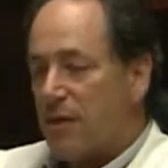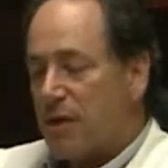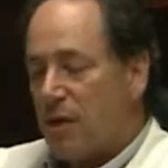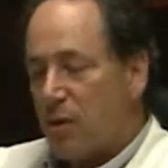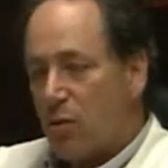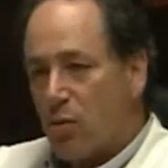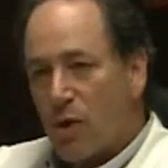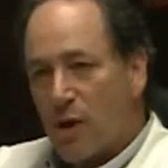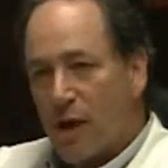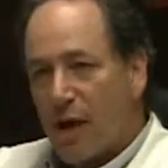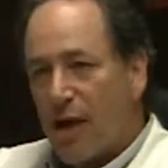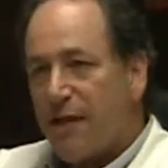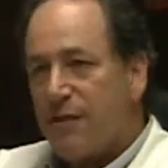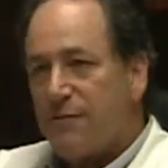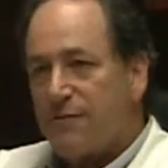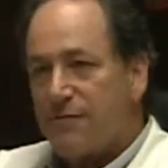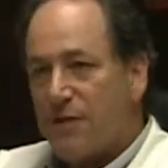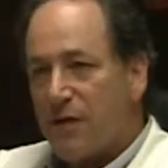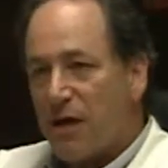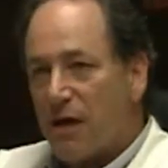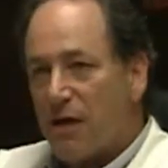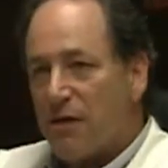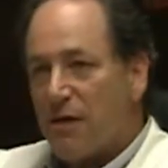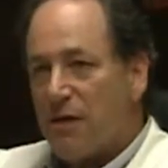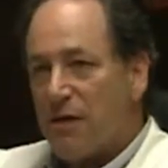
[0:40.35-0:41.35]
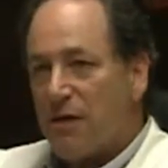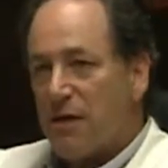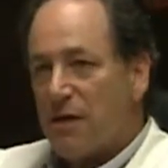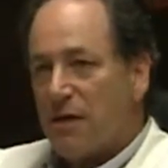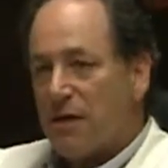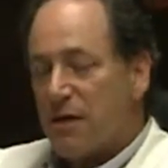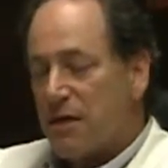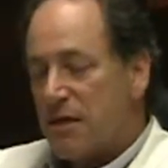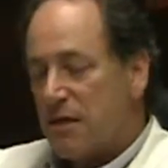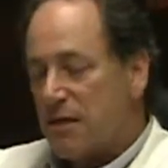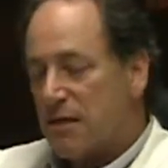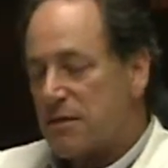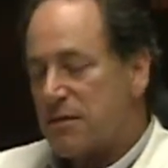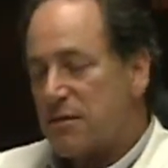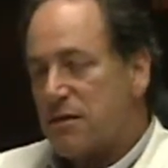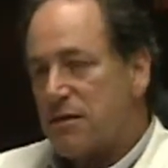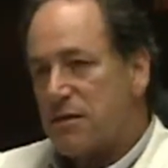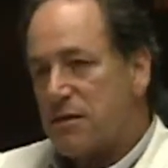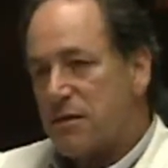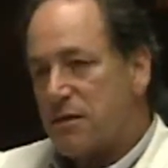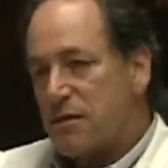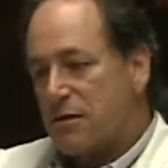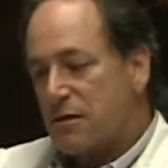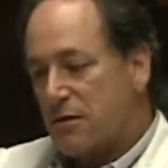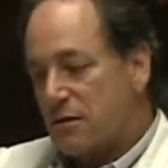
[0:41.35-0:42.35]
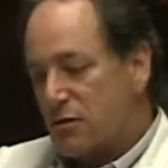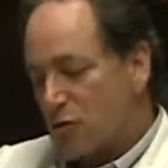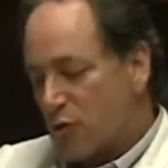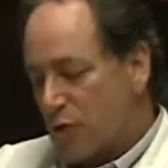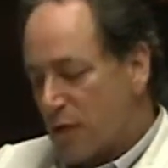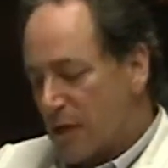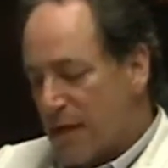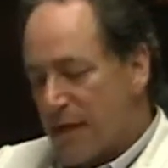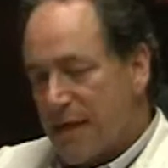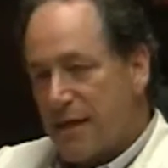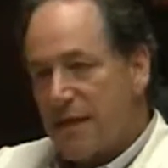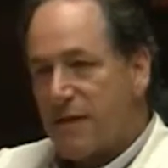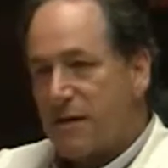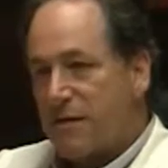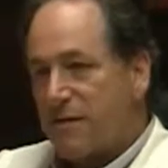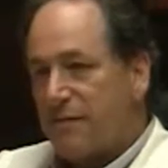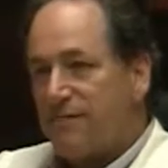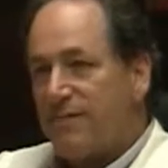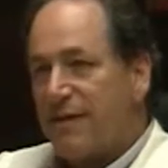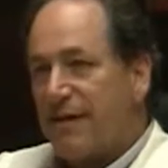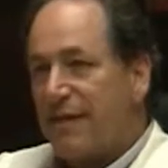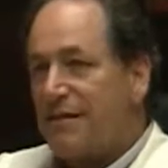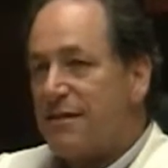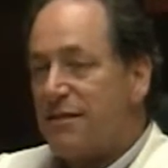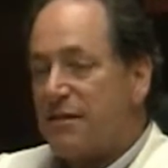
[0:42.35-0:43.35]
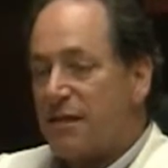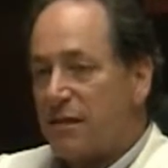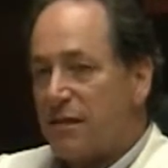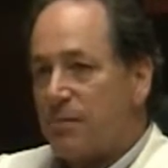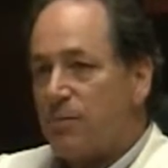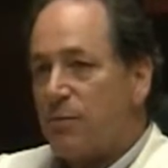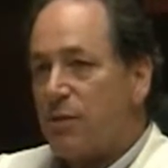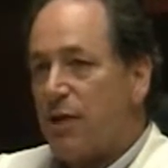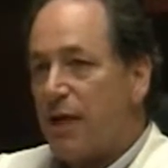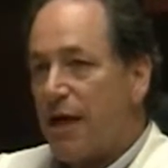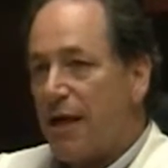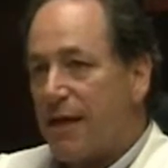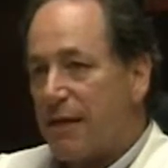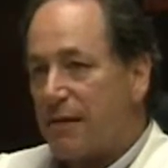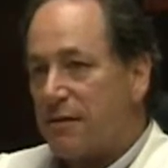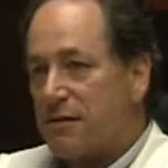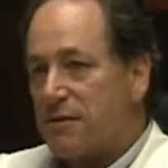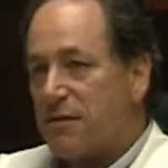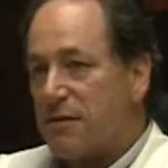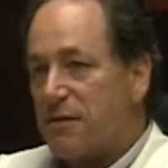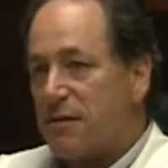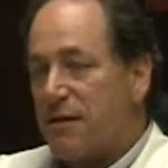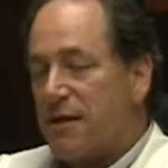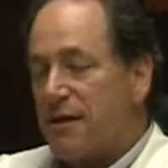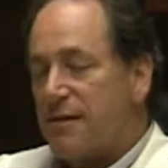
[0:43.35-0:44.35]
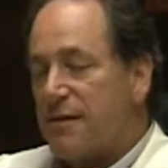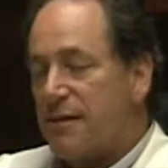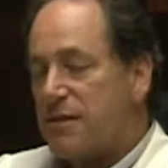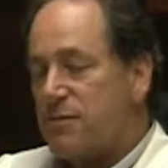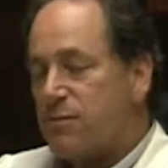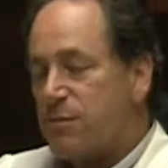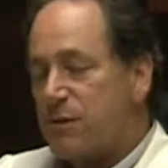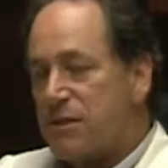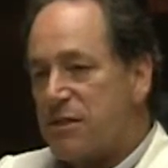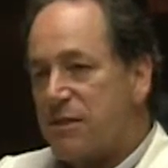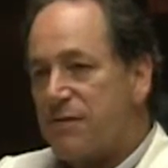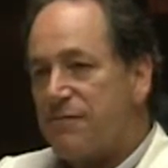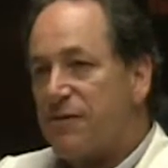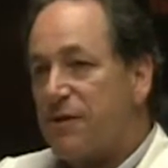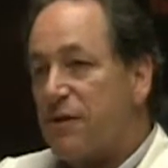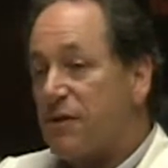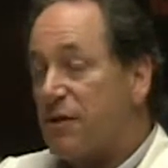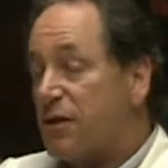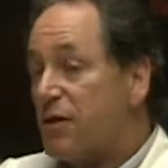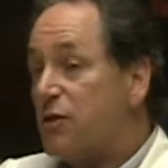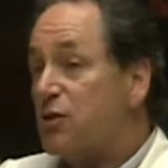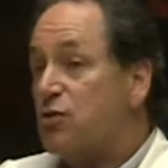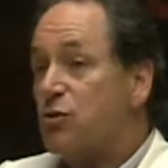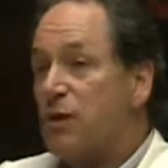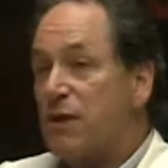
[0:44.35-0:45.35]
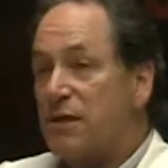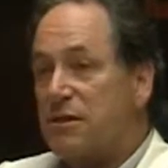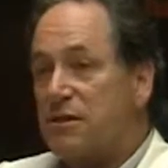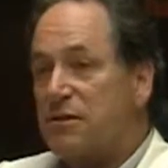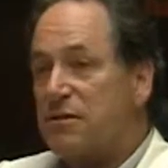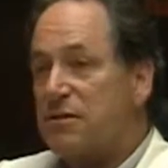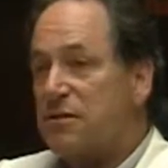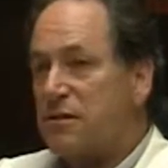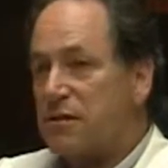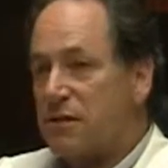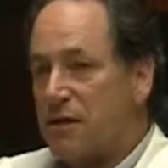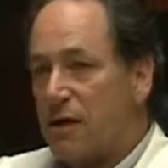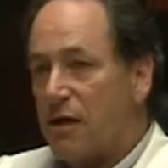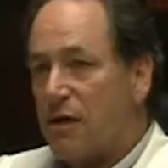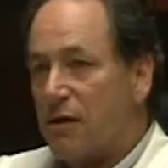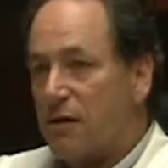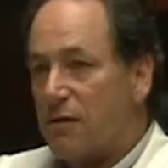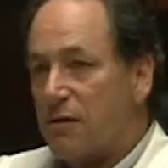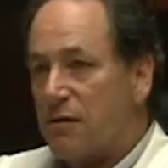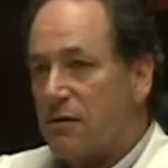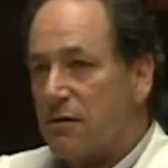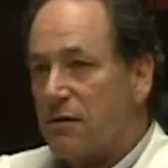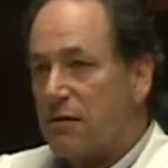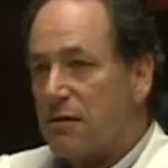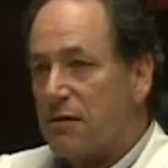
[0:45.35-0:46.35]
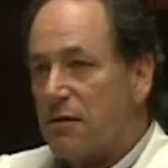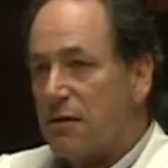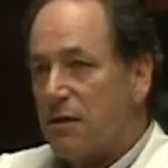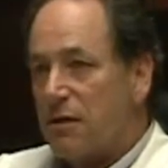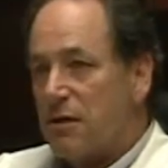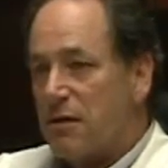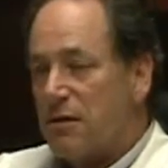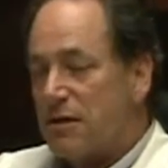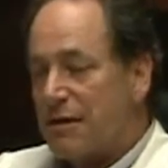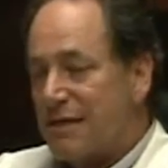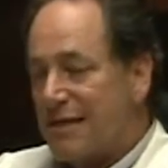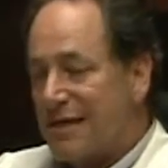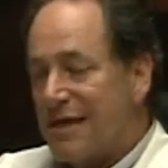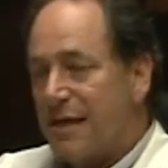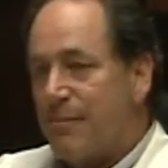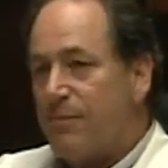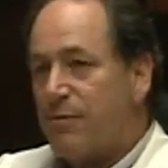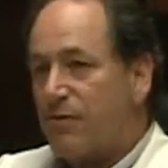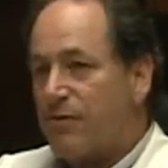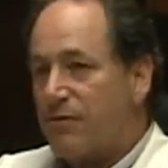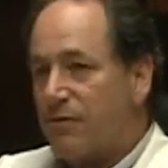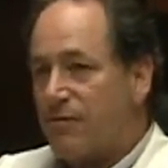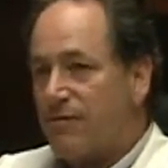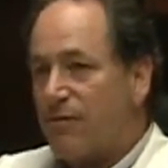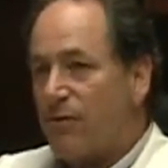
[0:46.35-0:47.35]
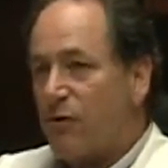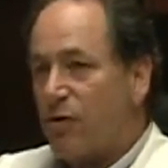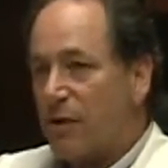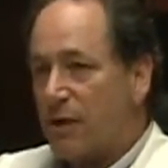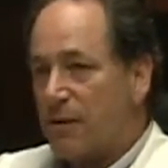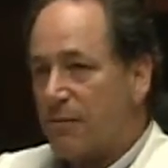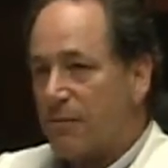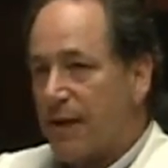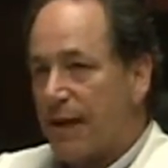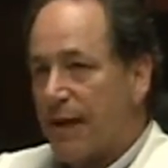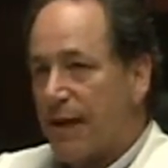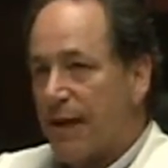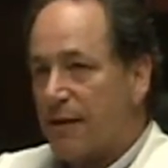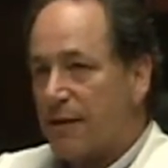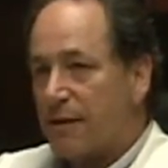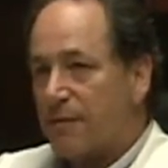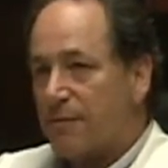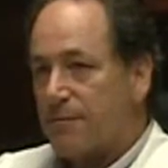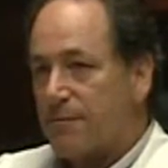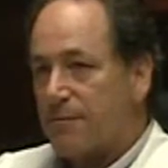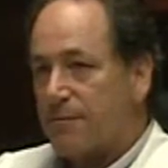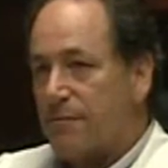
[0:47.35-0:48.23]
Now, what I have done is invented an appliance that specifically addresses the tongue to keep it from falling back.